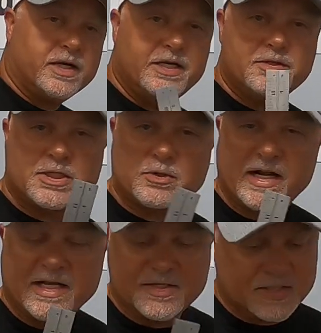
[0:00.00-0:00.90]
We're going to use a
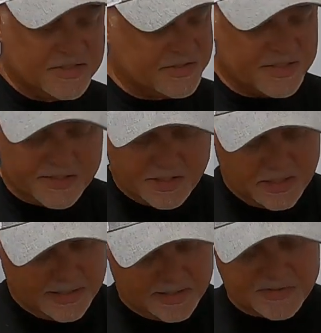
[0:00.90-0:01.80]
straight edge. This is a
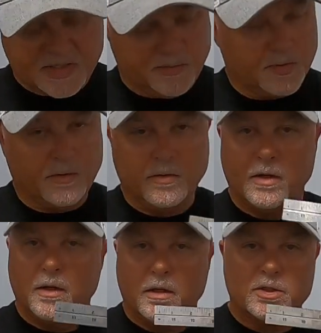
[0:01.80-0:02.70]
simple
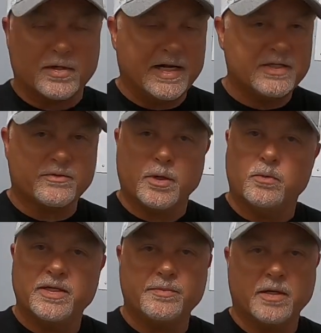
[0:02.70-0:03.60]
straight edge from
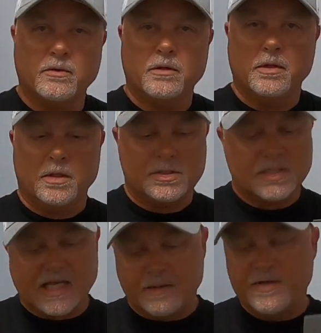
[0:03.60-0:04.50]
Home Depot.
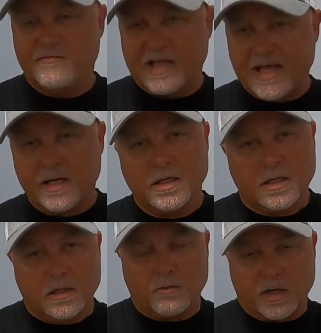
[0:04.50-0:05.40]
Just got to be flat.
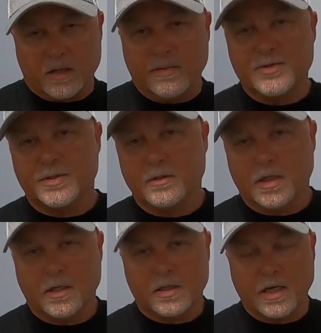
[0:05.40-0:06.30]
We're going to measure
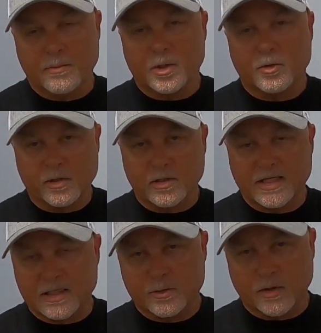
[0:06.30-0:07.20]
a couple of
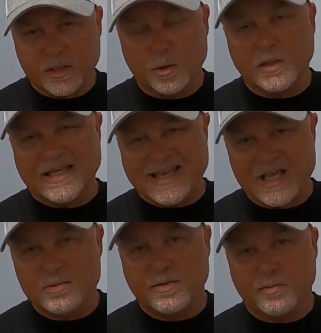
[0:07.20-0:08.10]
critical
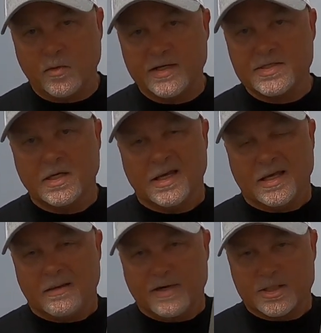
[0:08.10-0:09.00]
engagement points
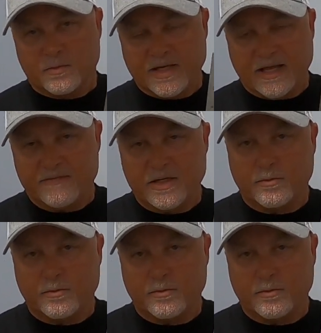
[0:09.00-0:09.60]
and make sure we have the